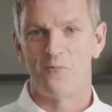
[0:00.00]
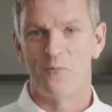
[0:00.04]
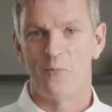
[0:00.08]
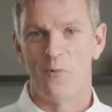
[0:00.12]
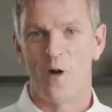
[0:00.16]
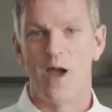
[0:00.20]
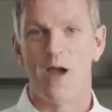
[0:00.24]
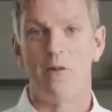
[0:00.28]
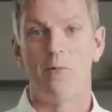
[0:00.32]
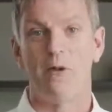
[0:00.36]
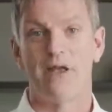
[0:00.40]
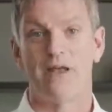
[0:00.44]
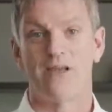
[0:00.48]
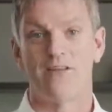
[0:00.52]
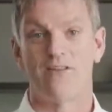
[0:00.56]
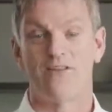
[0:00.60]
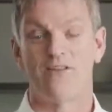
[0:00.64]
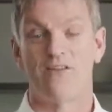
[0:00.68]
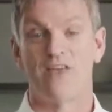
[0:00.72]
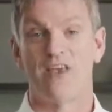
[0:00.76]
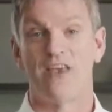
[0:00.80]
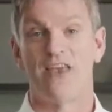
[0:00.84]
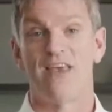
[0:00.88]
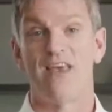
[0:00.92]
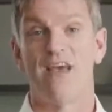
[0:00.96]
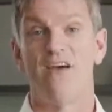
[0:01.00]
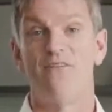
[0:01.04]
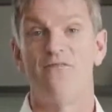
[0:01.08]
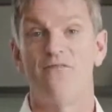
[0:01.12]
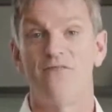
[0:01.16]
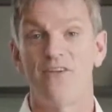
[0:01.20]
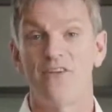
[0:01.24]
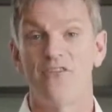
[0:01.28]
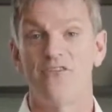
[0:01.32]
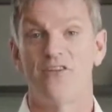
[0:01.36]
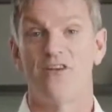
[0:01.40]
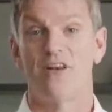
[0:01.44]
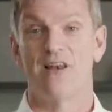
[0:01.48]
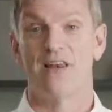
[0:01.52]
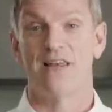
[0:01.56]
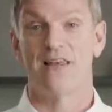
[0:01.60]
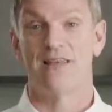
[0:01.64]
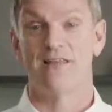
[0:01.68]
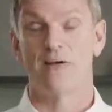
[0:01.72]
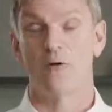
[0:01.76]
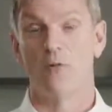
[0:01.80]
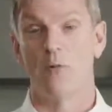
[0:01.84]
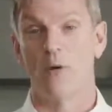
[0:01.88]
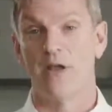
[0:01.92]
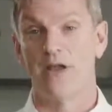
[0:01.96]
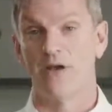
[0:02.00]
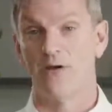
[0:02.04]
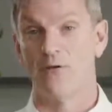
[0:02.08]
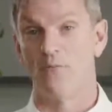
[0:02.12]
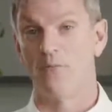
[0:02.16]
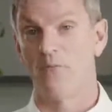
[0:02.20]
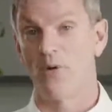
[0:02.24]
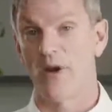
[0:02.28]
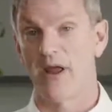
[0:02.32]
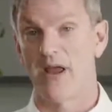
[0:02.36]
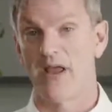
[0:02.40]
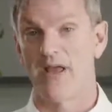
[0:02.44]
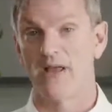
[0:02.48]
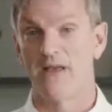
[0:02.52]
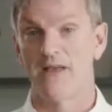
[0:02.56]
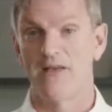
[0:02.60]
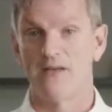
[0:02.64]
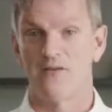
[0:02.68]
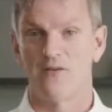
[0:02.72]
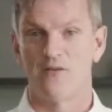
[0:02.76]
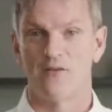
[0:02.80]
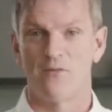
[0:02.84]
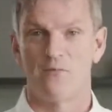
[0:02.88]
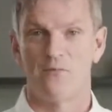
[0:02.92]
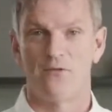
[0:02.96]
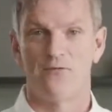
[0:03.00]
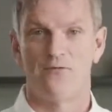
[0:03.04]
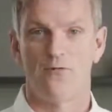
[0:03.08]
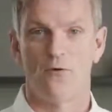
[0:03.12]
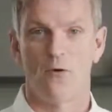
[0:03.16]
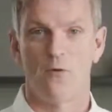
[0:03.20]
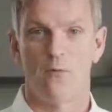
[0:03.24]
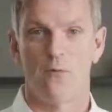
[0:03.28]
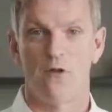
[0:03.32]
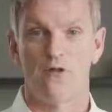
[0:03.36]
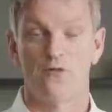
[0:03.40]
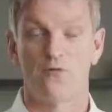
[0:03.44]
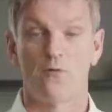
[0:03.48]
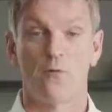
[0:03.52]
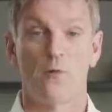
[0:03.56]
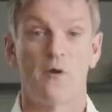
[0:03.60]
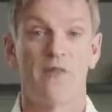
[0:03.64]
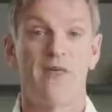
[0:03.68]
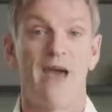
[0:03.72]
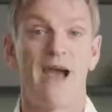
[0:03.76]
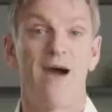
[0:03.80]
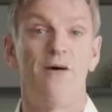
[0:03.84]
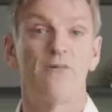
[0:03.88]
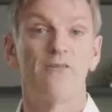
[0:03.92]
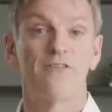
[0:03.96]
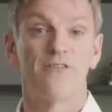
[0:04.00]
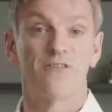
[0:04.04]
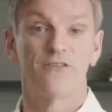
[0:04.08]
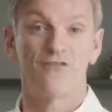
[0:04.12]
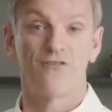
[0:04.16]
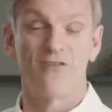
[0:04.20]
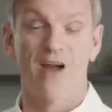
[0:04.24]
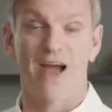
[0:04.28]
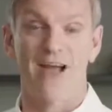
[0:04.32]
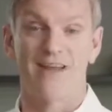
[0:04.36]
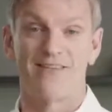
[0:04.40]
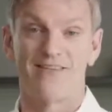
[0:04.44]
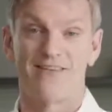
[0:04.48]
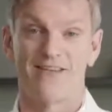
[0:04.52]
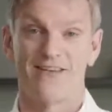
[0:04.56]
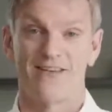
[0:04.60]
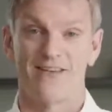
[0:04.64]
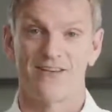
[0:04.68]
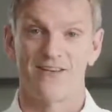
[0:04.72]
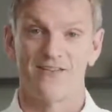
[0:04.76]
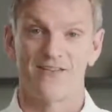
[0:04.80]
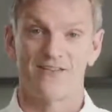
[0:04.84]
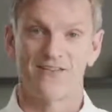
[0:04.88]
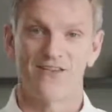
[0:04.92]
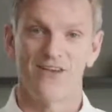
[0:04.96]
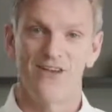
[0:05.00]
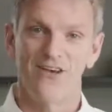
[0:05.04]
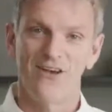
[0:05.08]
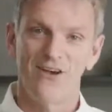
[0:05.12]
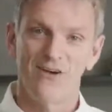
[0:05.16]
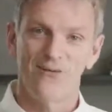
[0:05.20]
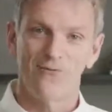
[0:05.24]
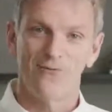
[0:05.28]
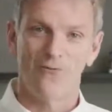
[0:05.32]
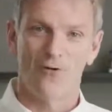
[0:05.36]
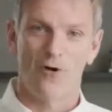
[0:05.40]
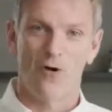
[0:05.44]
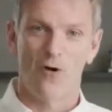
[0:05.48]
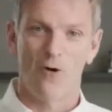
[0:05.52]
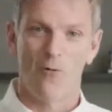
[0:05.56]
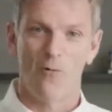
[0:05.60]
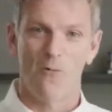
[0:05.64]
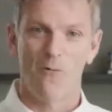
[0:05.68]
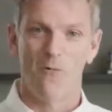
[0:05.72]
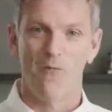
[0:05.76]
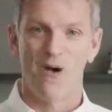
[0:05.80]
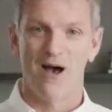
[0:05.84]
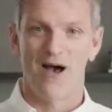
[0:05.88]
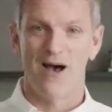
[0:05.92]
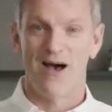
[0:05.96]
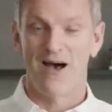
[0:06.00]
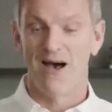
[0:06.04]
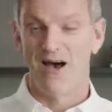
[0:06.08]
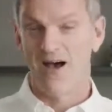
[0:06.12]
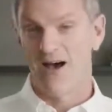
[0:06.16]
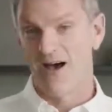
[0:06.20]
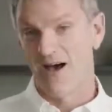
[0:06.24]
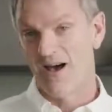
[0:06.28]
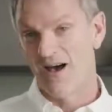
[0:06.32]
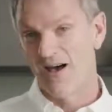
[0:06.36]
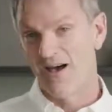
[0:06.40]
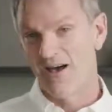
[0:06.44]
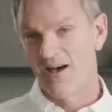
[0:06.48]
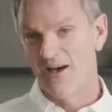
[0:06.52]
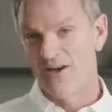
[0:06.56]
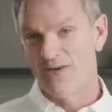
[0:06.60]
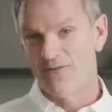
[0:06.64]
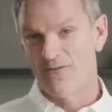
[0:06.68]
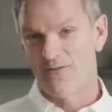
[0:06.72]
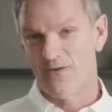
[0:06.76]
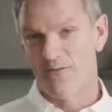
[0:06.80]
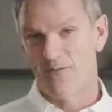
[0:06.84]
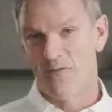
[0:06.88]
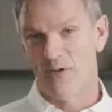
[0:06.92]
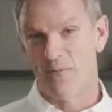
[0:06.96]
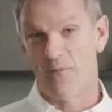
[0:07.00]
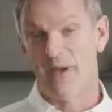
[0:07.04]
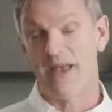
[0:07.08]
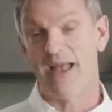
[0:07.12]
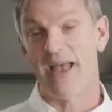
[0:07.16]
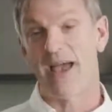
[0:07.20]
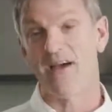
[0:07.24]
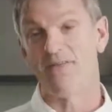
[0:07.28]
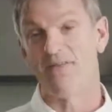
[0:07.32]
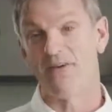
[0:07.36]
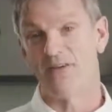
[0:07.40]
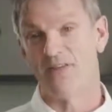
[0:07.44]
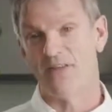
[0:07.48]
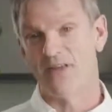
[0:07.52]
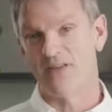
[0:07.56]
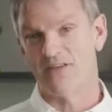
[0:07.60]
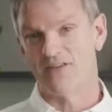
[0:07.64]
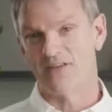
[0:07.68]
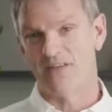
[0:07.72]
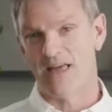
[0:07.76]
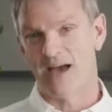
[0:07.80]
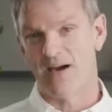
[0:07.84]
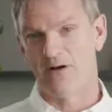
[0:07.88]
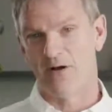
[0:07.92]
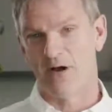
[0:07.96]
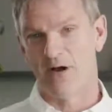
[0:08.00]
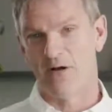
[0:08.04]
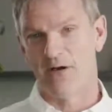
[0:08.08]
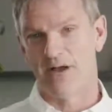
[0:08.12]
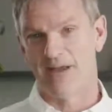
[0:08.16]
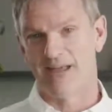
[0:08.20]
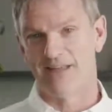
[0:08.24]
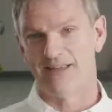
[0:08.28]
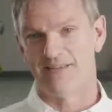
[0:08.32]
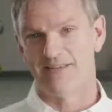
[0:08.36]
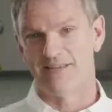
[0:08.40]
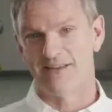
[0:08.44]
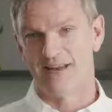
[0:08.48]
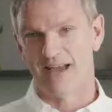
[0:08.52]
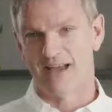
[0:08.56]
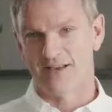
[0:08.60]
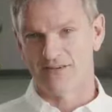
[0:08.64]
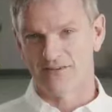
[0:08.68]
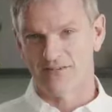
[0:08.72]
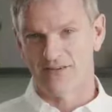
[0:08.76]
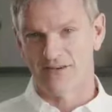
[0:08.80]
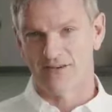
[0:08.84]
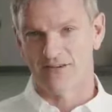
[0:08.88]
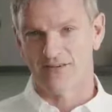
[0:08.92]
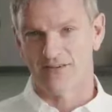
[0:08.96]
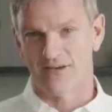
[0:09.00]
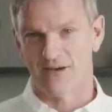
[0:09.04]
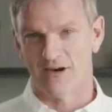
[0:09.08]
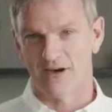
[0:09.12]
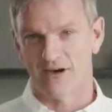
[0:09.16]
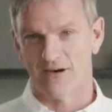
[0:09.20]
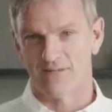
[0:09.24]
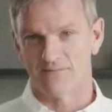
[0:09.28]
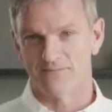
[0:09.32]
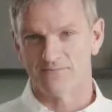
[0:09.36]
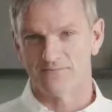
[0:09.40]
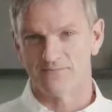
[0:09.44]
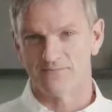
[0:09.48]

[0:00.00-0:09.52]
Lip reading: where we can see efficiently that we could bring some performance without distracting us from the big effort that's now going into next year's car.